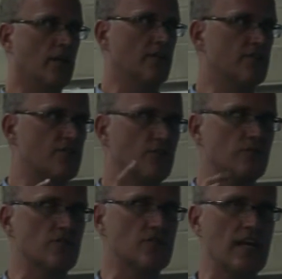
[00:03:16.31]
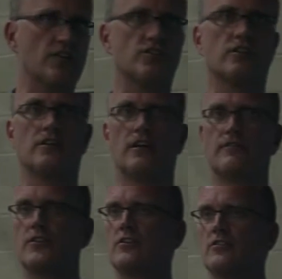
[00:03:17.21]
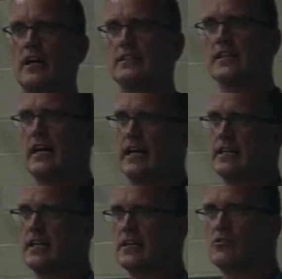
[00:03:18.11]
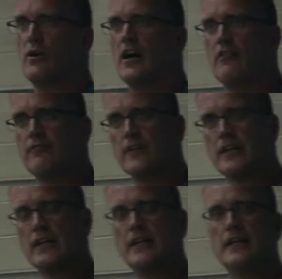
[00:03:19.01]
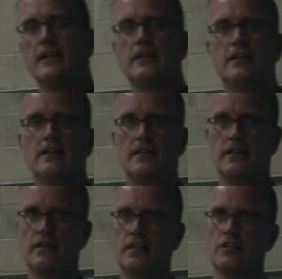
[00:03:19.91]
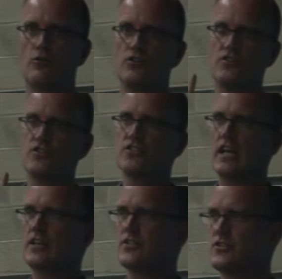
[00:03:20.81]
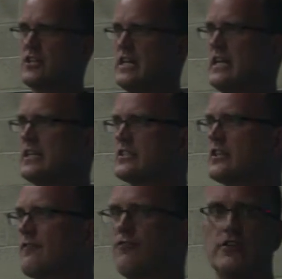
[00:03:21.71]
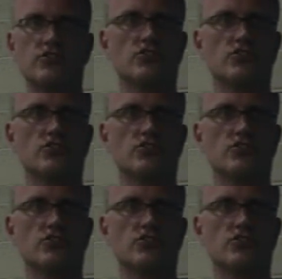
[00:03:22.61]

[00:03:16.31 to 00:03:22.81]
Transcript: in a student section of the, at the in Guelph. There were 16 different